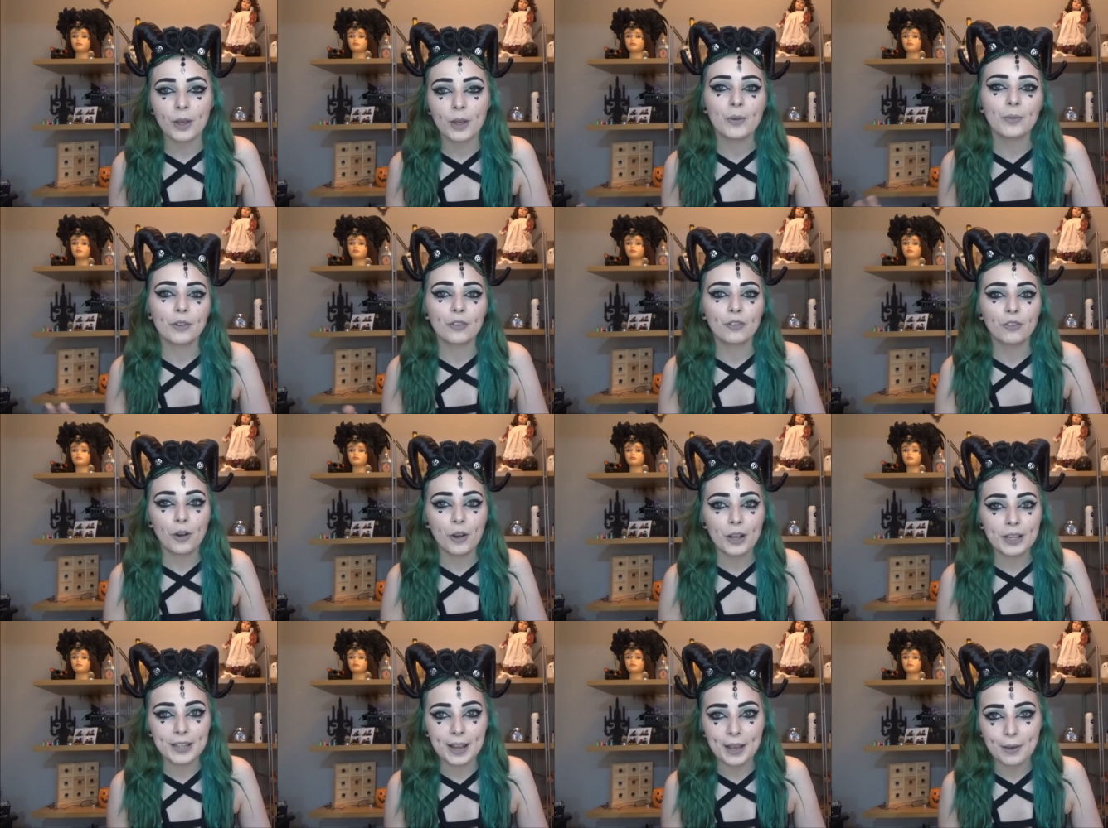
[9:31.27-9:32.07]
home on a
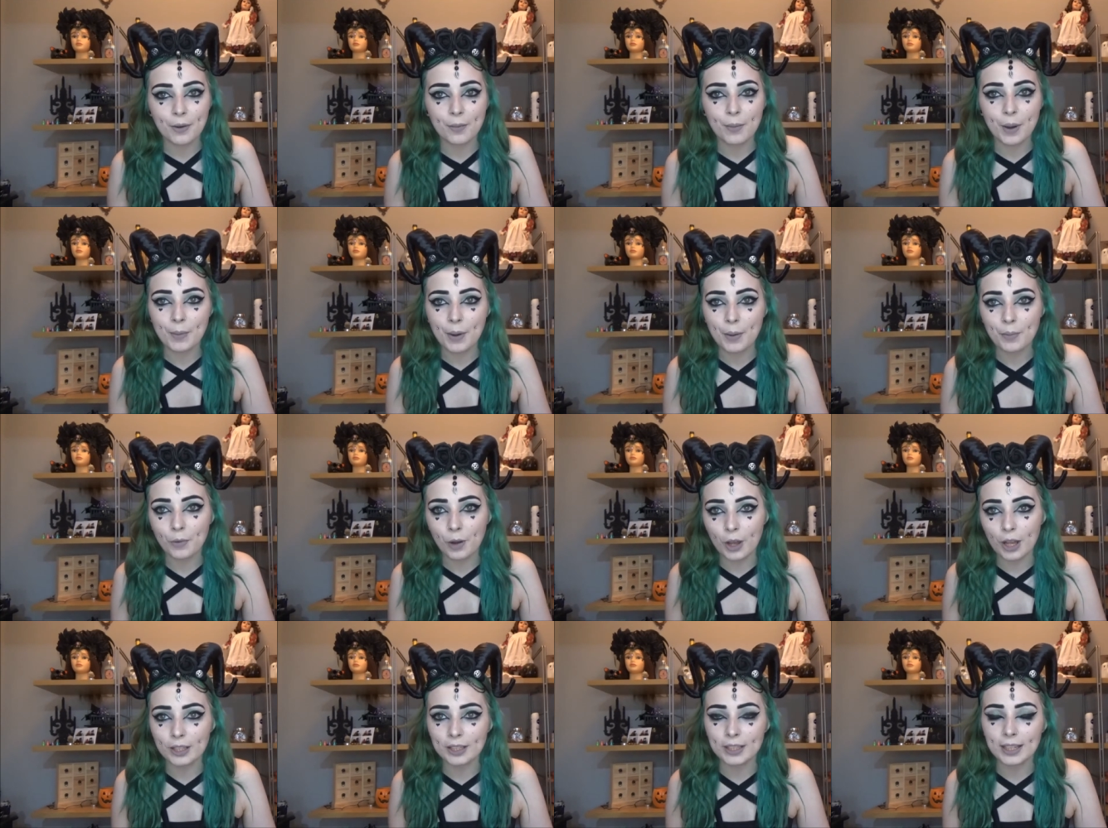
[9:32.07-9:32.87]
Friday when my mum
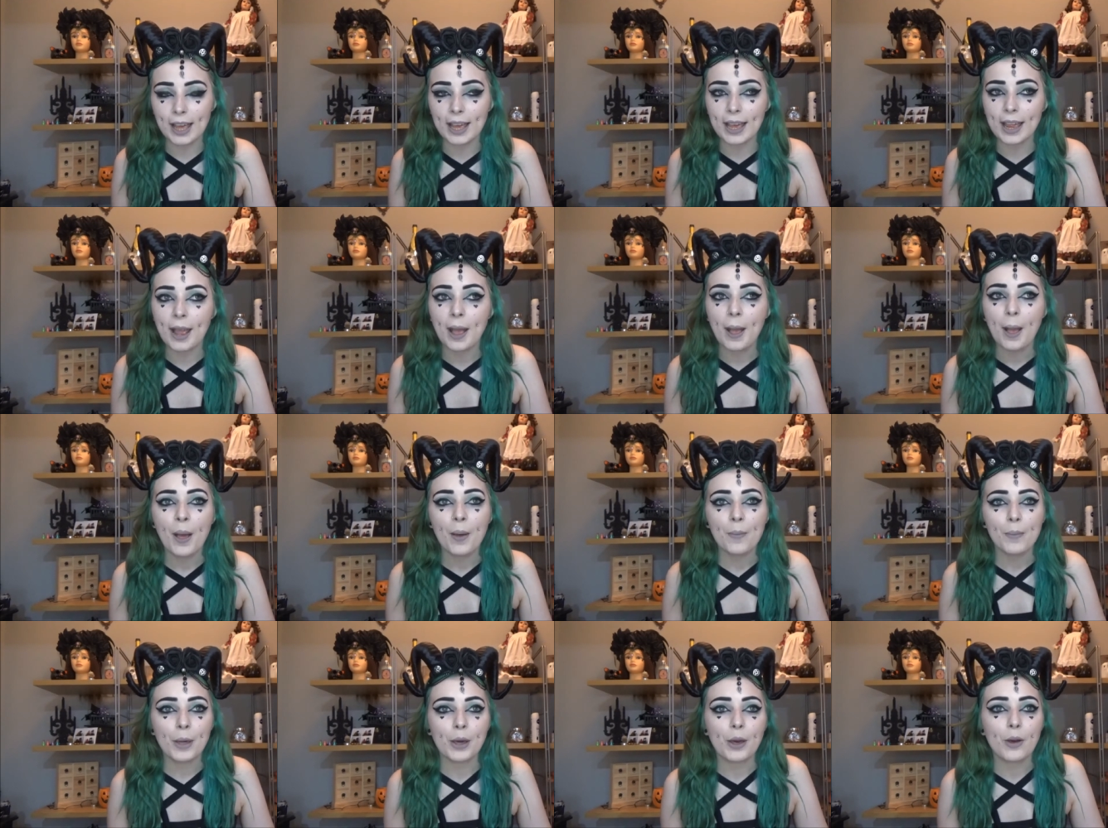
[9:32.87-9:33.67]
worked late
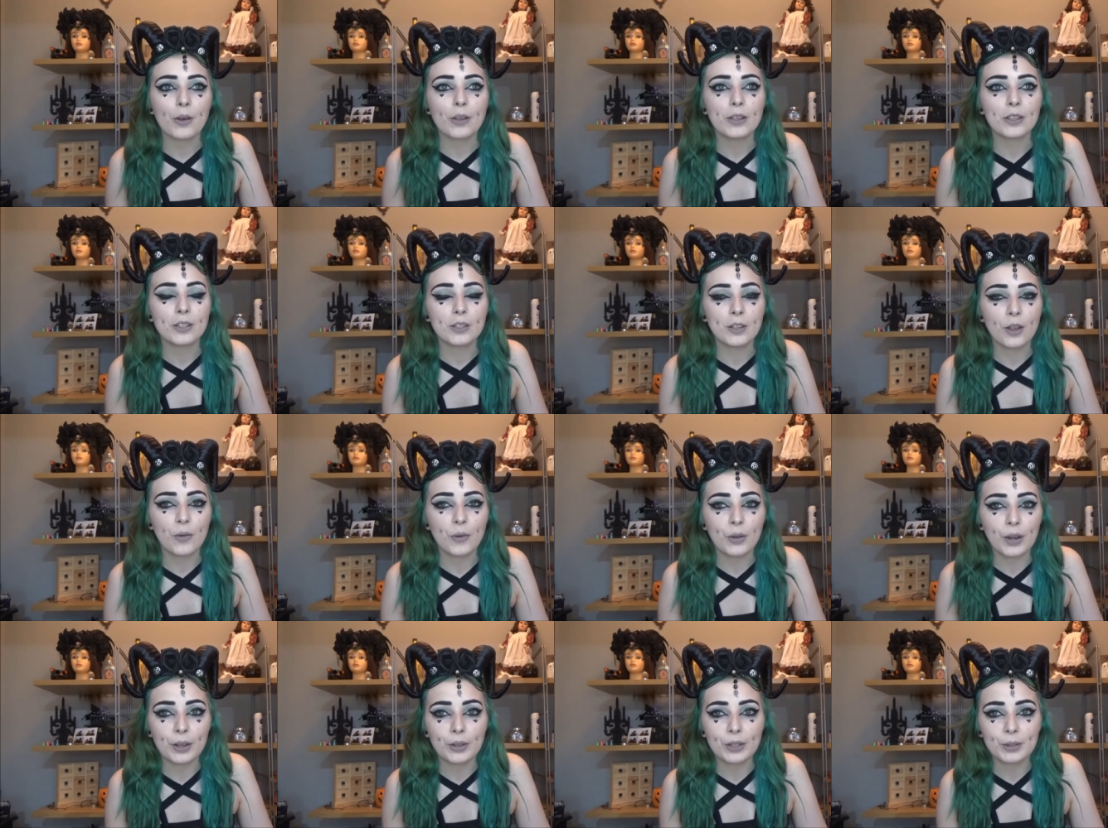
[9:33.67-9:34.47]
because no
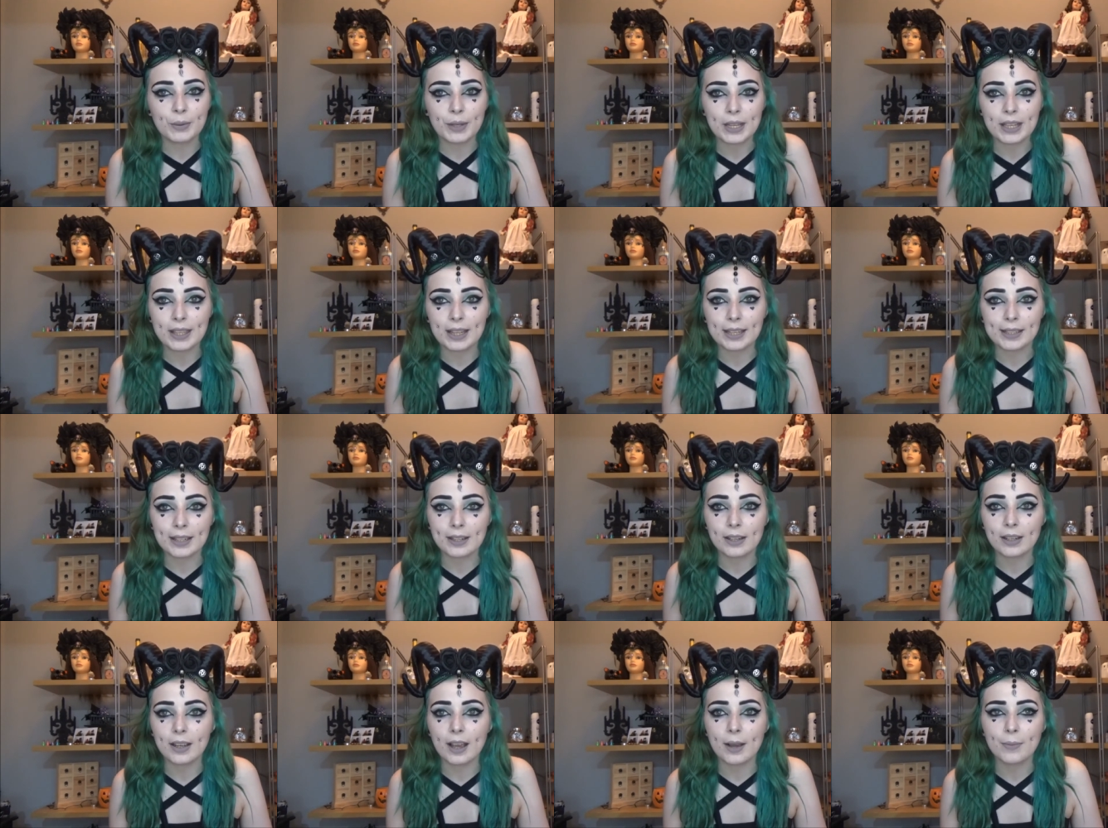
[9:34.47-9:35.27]
one else would eat that
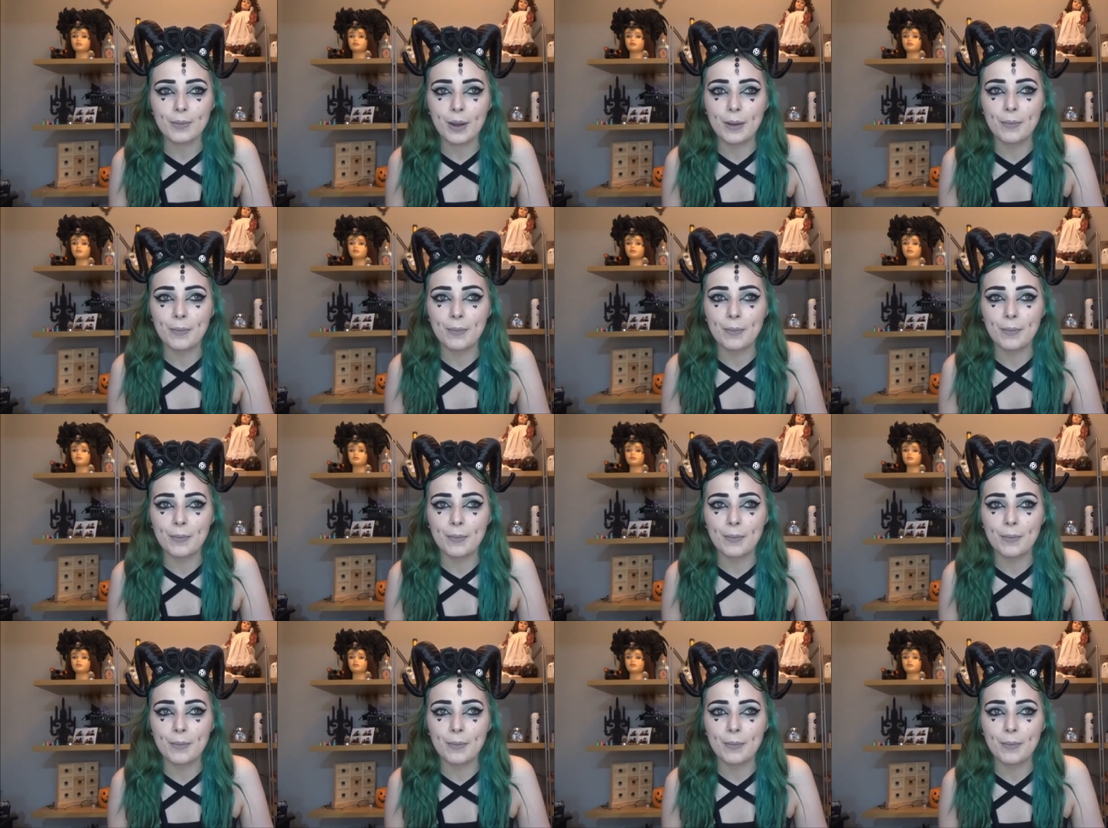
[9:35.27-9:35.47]
dinner, and my